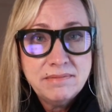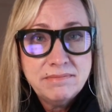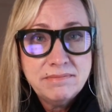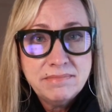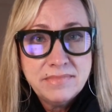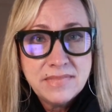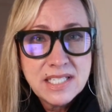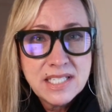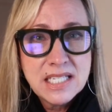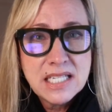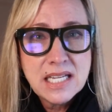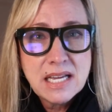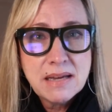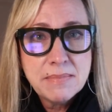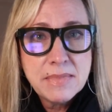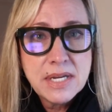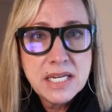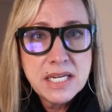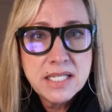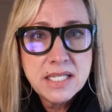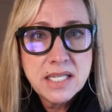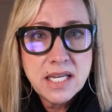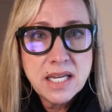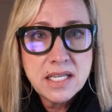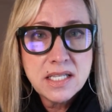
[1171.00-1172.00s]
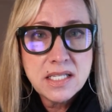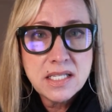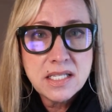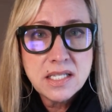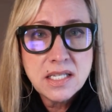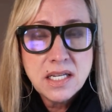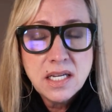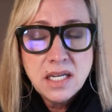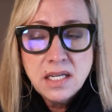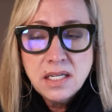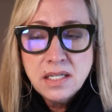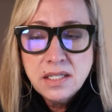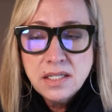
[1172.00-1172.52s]
Does that make sense?
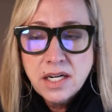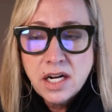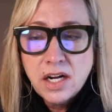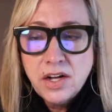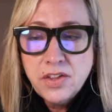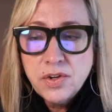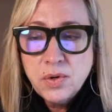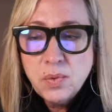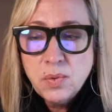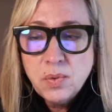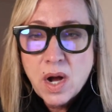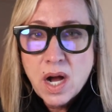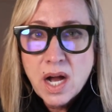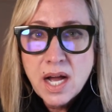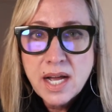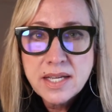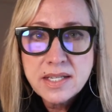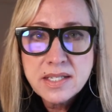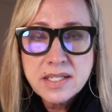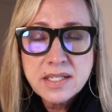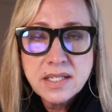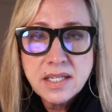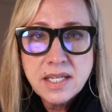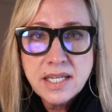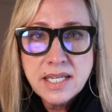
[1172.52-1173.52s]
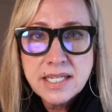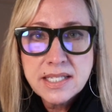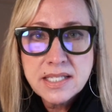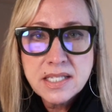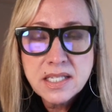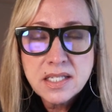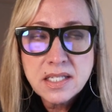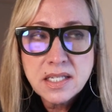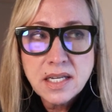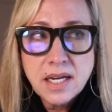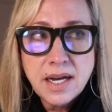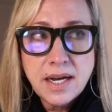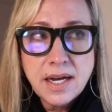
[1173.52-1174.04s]
Otherwise, it's
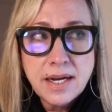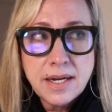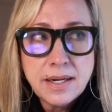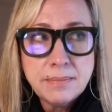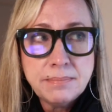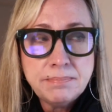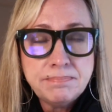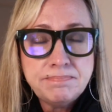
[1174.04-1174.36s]
a